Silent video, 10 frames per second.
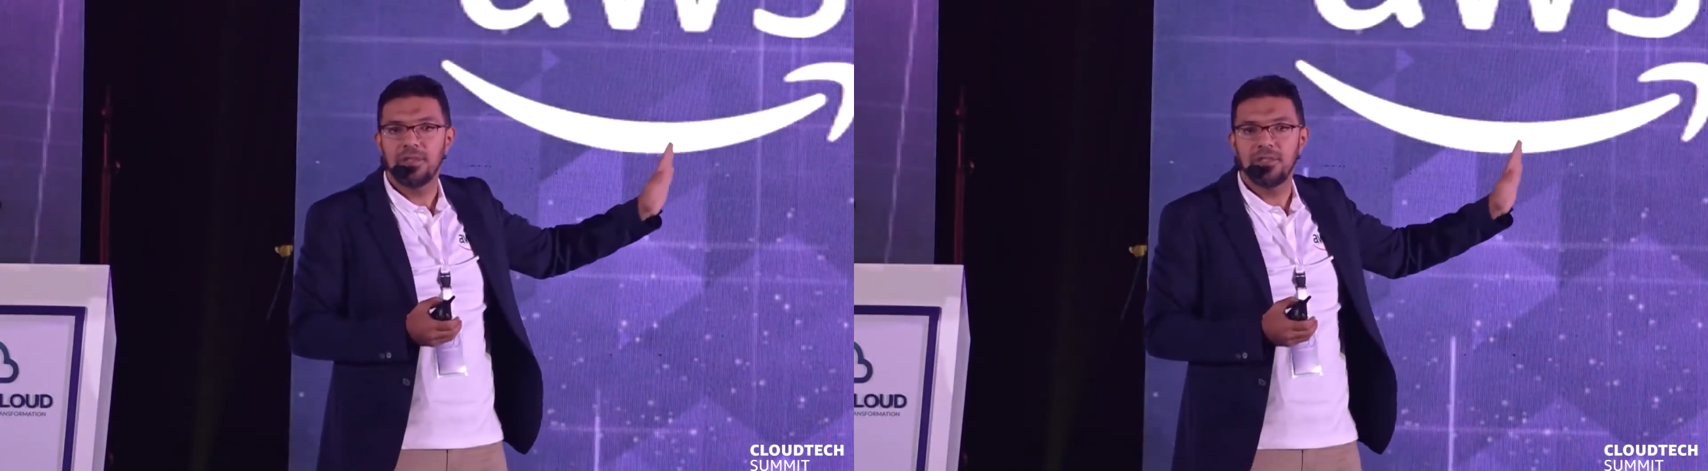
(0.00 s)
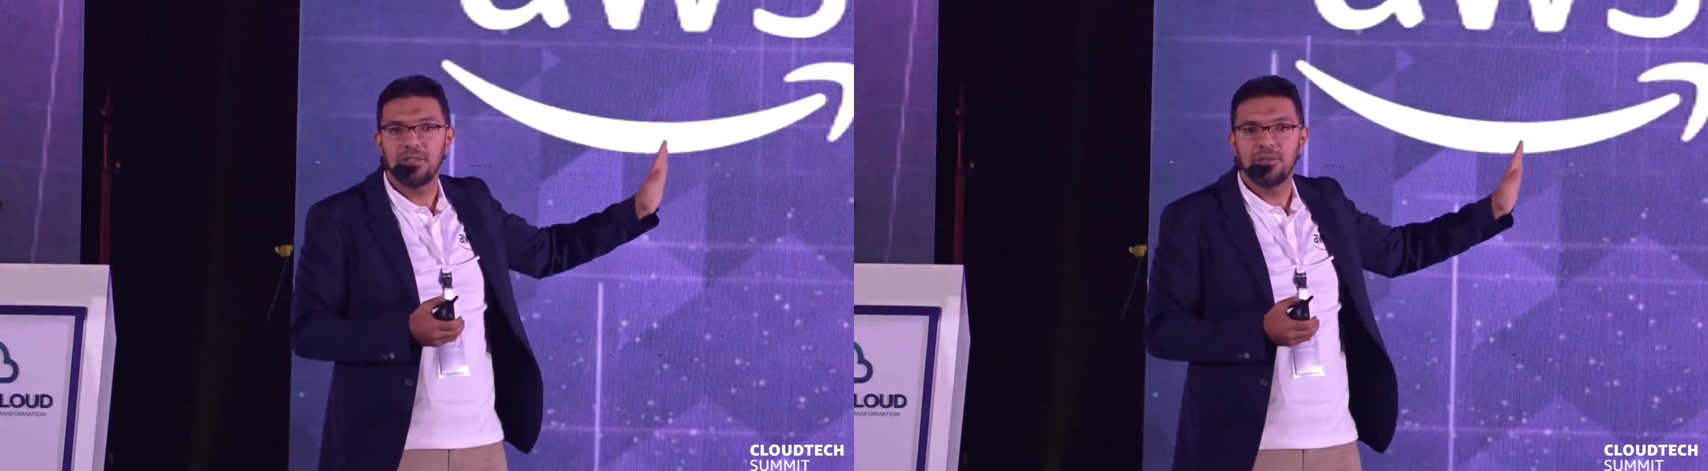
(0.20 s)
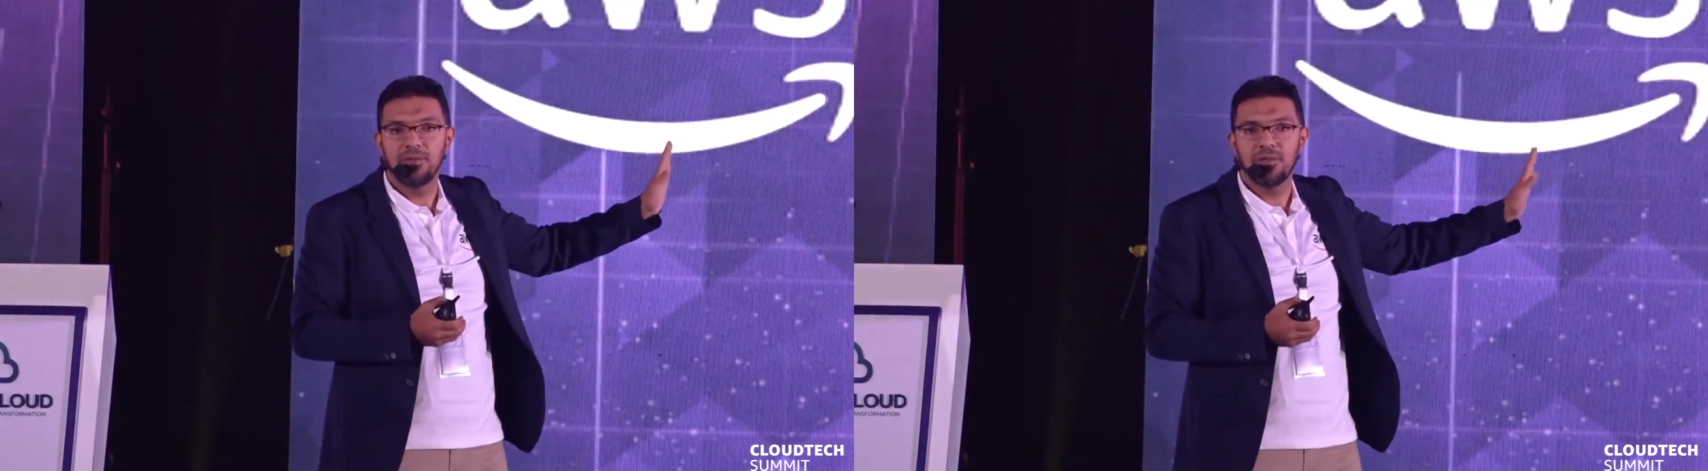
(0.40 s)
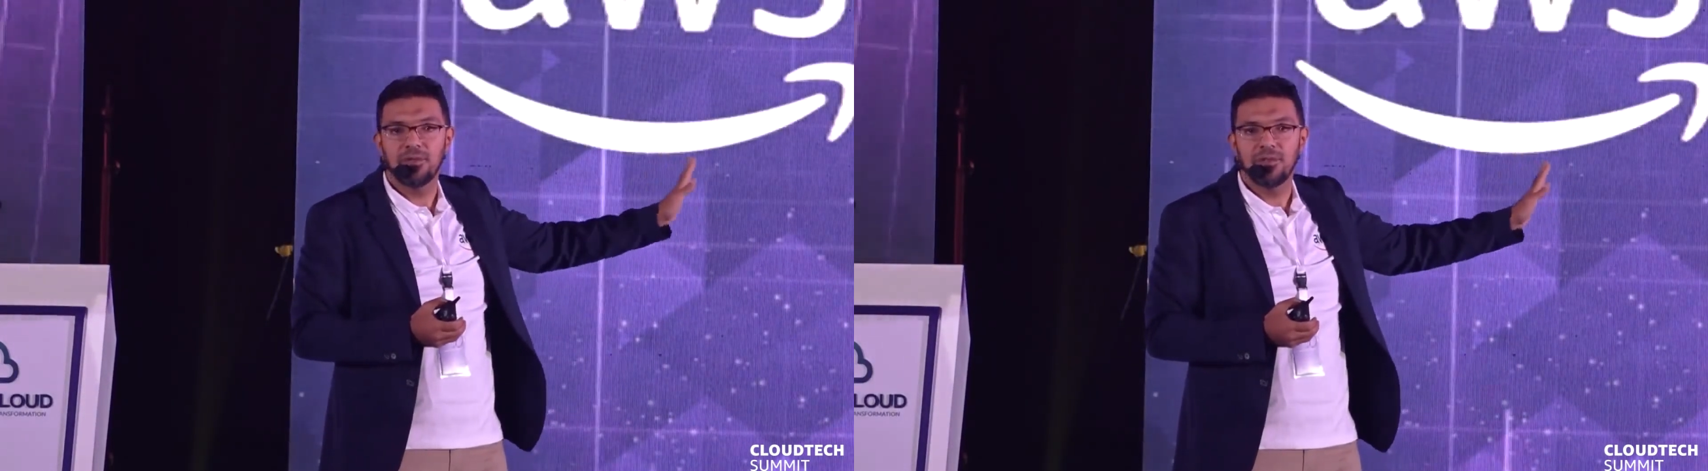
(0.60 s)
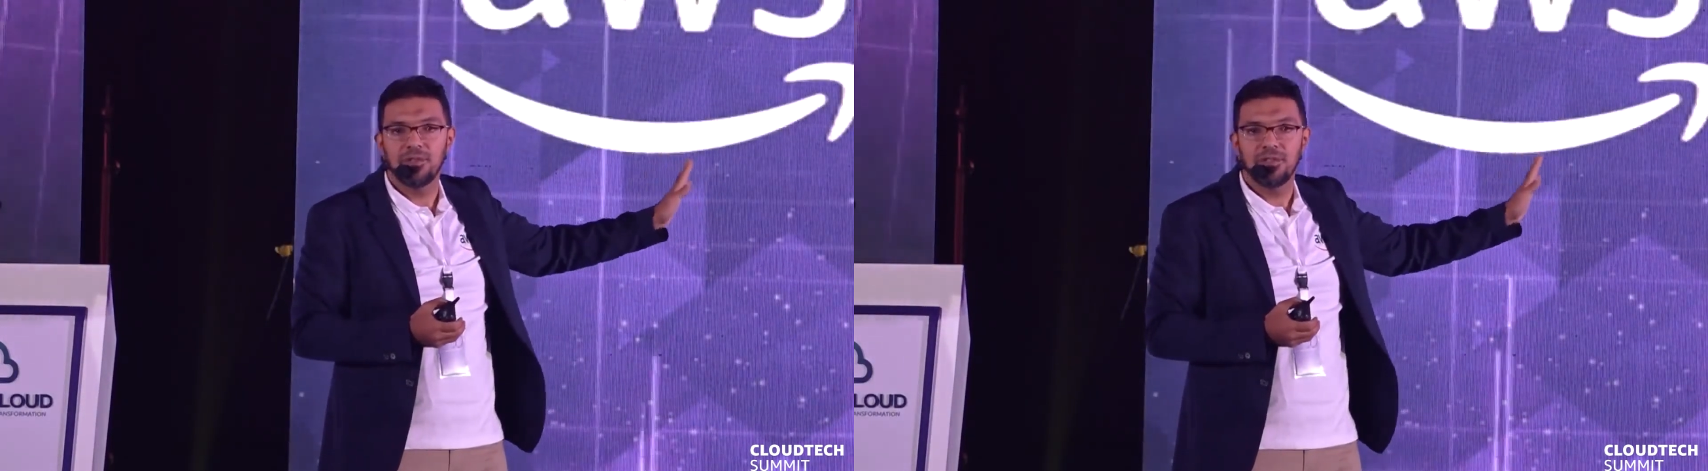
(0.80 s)
is
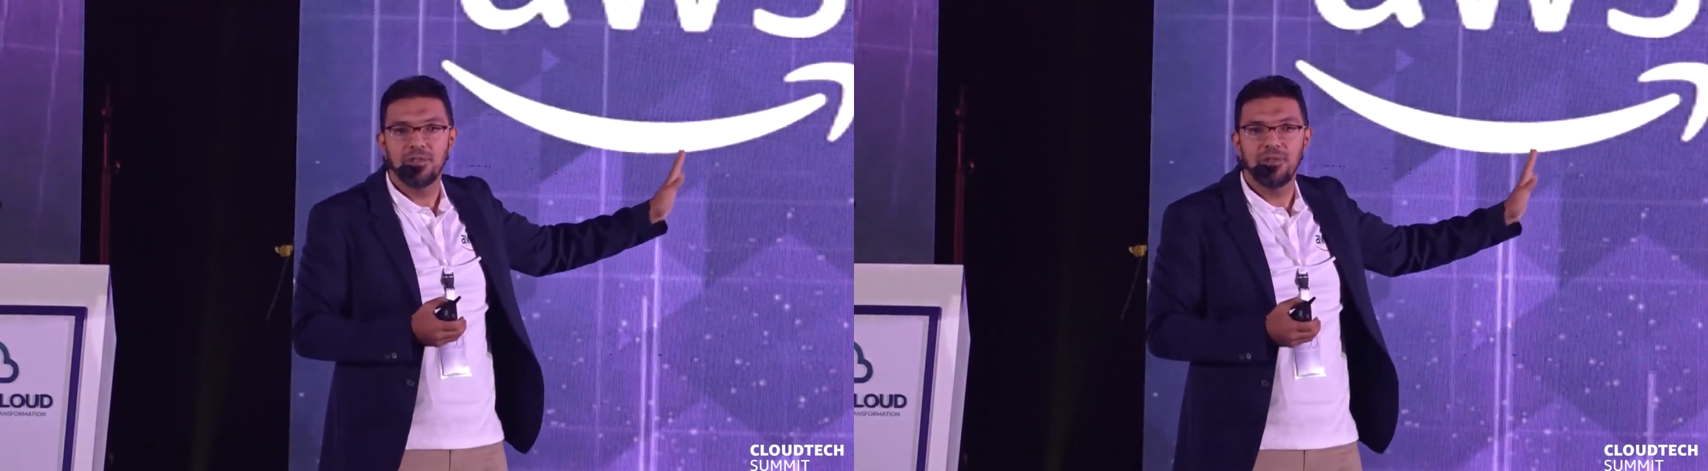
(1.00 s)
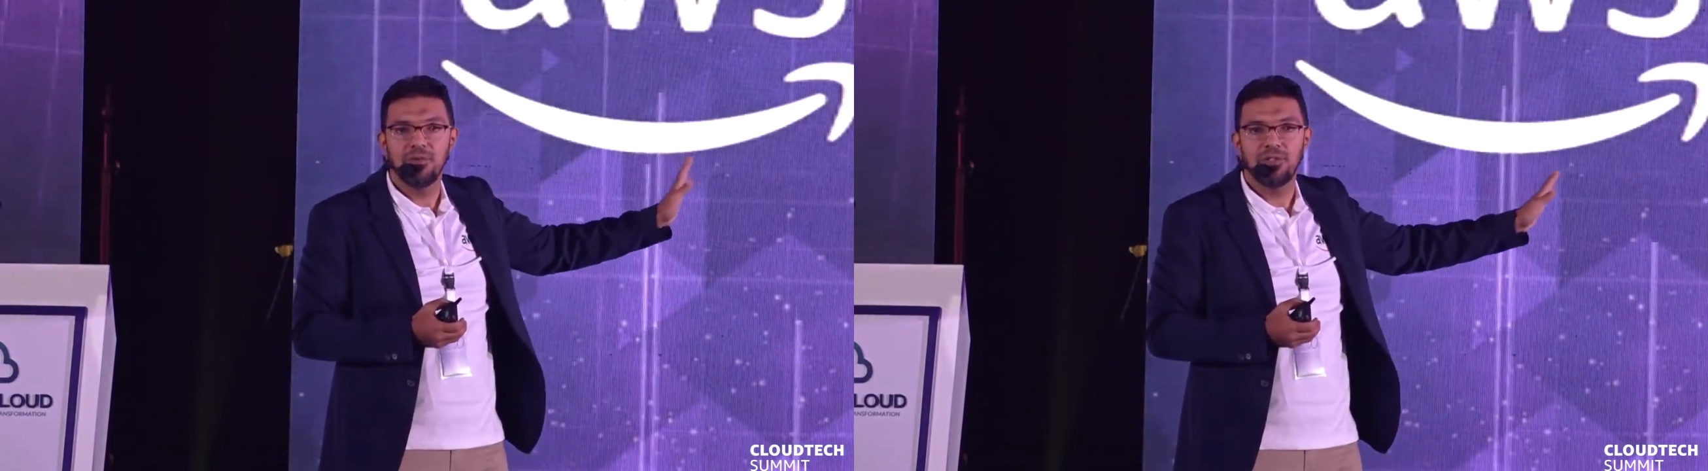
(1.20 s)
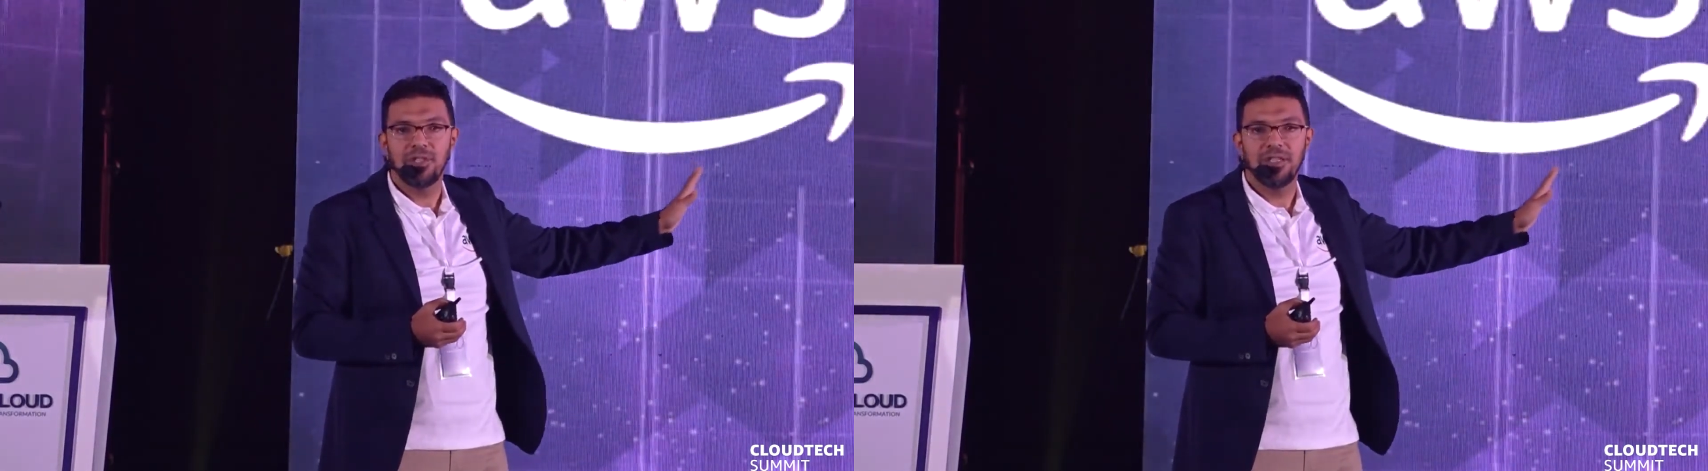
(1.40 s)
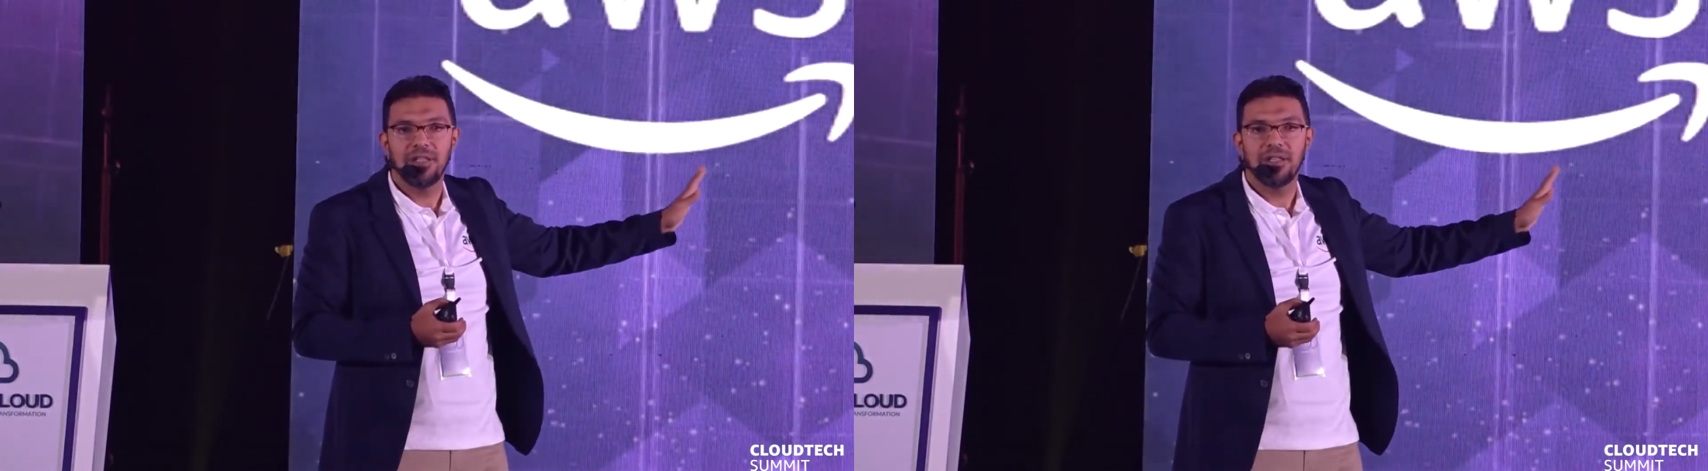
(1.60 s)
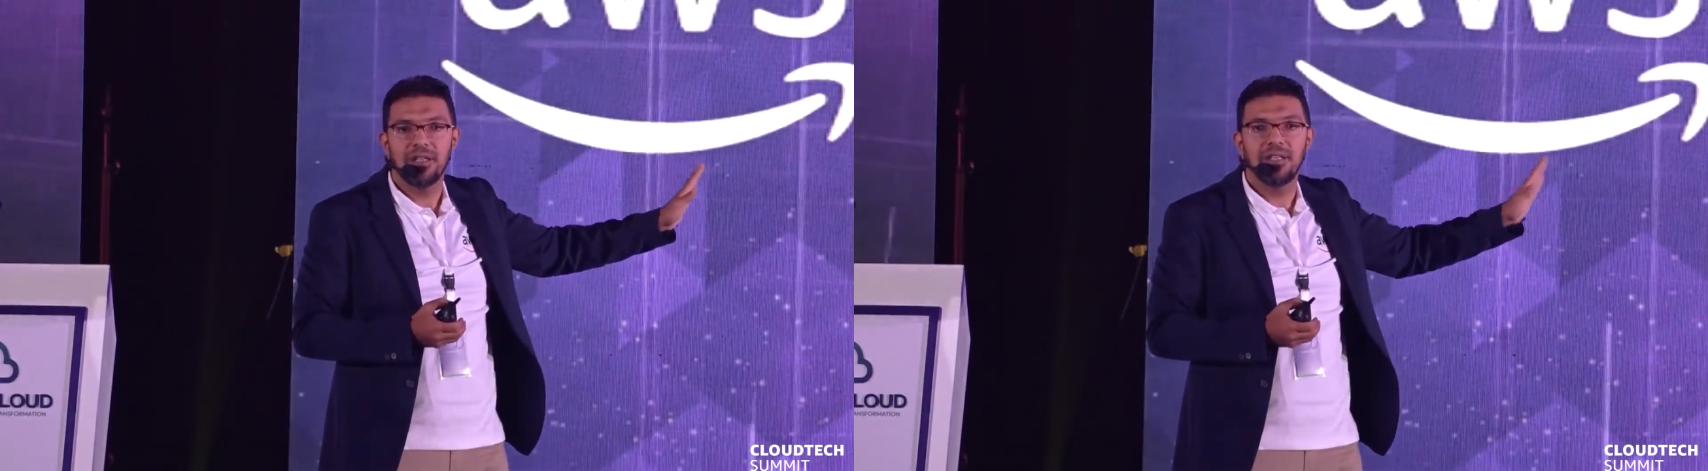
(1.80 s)
your solution here.